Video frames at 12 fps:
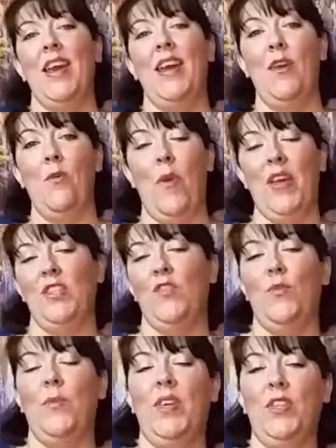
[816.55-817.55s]
and it waits
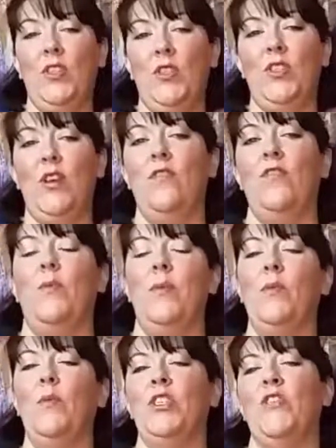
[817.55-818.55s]
for me to start
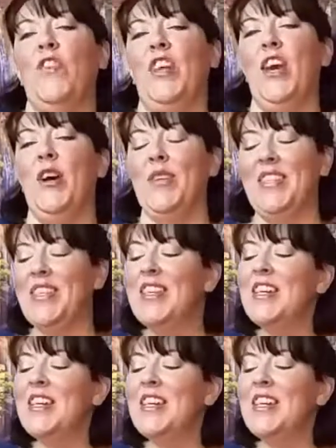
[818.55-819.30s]
filming witch videos.